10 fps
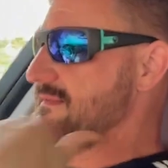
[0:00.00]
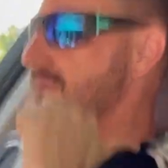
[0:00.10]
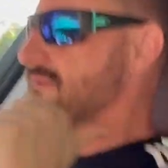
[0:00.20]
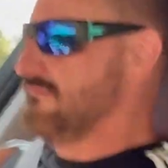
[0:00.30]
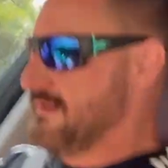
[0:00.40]

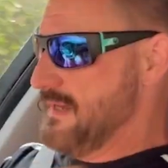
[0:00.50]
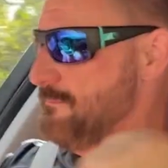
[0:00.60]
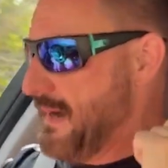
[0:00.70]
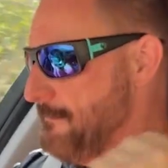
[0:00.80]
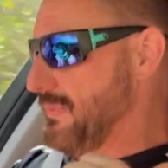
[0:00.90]
the rear
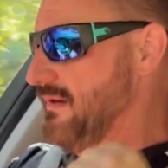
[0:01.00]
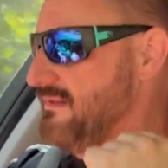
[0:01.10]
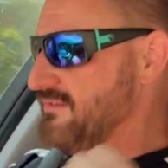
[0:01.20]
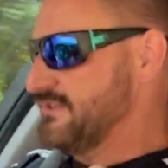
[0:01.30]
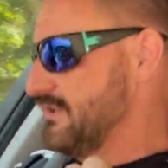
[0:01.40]
bumper,
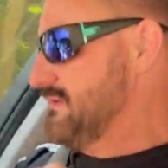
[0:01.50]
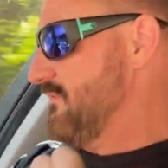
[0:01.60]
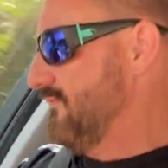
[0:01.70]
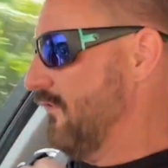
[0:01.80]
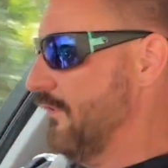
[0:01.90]
as I showed you
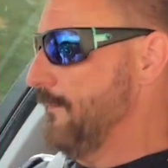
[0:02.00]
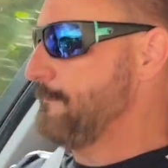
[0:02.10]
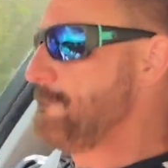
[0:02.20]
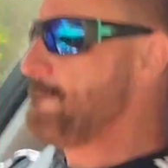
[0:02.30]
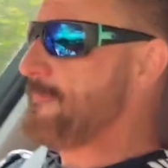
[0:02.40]
before.
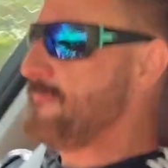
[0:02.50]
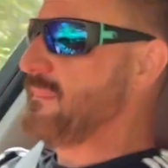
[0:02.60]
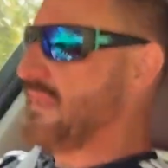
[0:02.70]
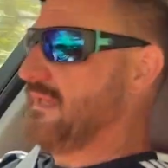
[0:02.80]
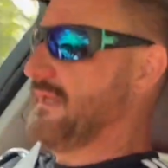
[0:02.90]

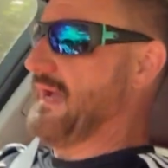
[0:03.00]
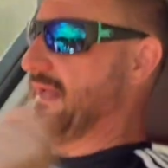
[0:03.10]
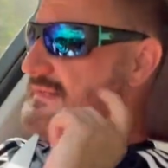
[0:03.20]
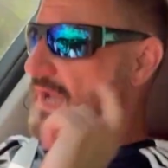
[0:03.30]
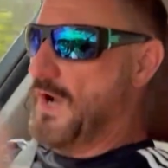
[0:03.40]

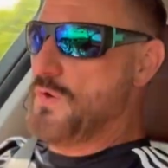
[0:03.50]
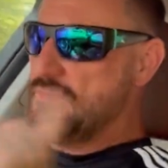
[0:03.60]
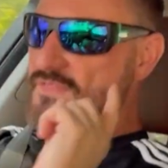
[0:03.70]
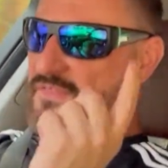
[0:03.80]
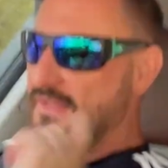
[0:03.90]
And the
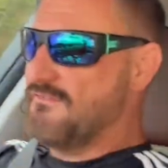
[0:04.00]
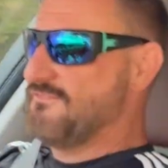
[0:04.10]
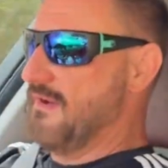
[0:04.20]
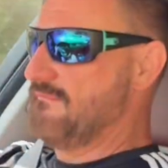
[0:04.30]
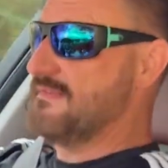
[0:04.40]
only thing I
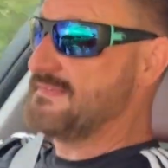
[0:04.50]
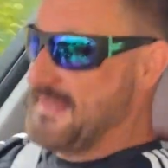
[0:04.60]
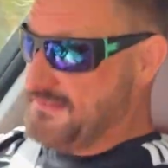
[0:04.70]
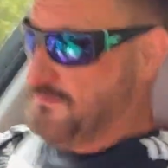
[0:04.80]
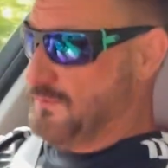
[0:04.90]
found that
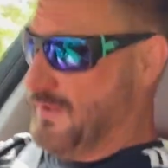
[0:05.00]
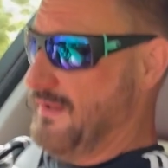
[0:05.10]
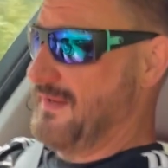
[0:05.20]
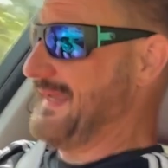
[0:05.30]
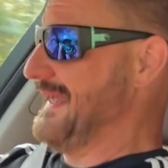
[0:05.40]
doesn't
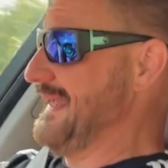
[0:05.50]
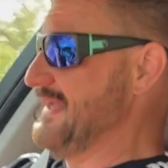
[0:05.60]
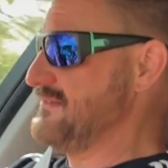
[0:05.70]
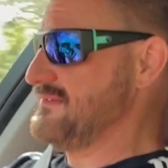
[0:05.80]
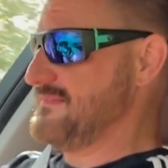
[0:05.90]
work
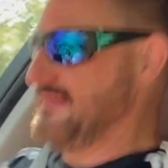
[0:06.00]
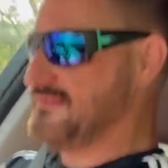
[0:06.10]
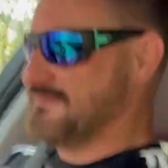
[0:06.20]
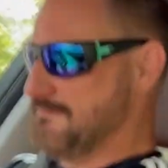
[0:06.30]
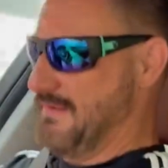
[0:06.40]
is
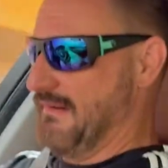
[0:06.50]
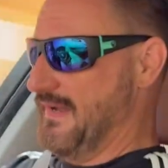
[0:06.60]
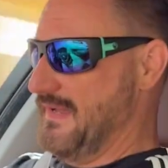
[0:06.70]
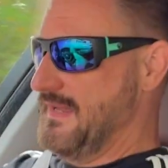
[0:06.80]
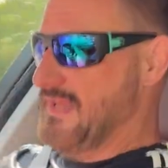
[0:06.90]
this mirror.
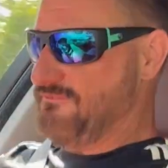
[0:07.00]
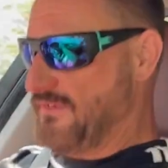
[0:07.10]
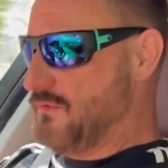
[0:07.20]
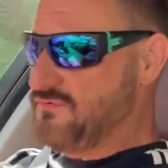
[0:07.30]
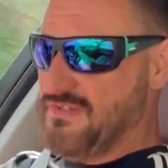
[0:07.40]
It
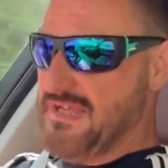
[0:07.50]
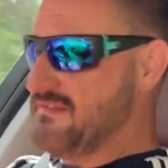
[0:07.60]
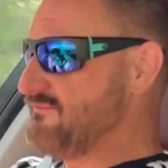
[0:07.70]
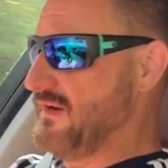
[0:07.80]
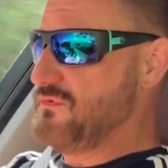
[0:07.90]
folds
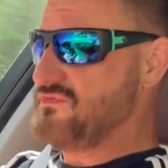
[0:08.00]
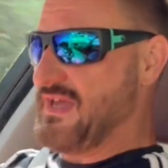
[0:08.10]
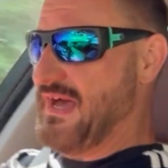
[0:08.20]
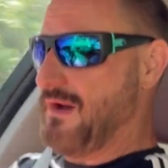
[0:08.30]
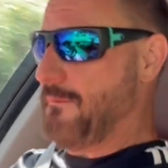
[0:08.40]
in, folds
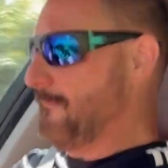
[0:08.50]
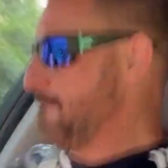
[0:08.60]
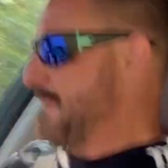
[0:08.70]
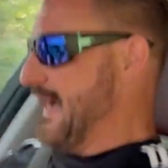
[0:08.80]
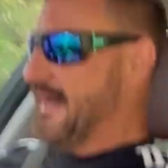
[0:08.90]
out,
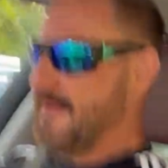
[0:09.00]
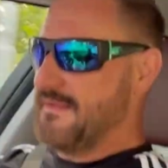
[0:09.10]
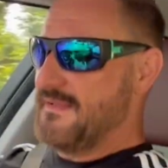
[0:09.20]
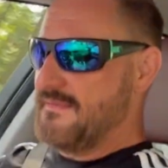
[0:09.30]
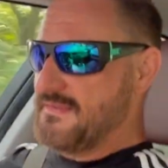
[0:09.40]
but
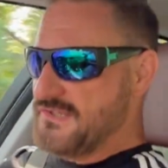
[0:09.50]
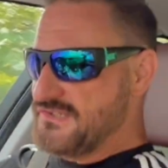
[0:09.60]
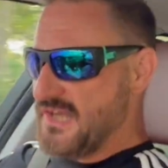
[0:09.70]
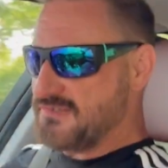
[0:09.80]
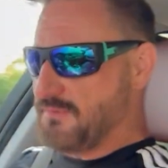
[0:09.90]
the
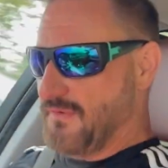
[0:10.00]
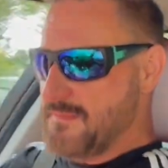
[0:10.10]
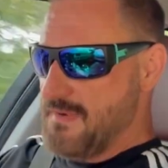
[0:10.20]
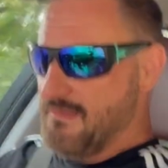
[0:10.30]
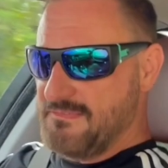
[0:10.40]
adjustment on the
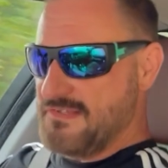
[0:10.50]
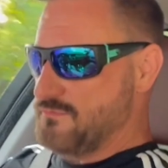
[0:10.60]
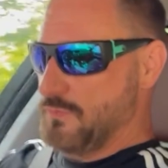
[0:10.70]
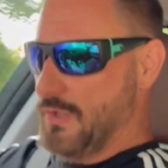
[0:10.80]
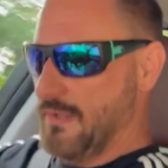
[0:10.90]
mirror
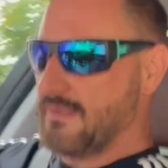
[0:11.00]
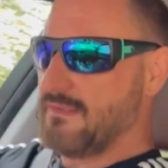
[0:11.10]
doesn't work.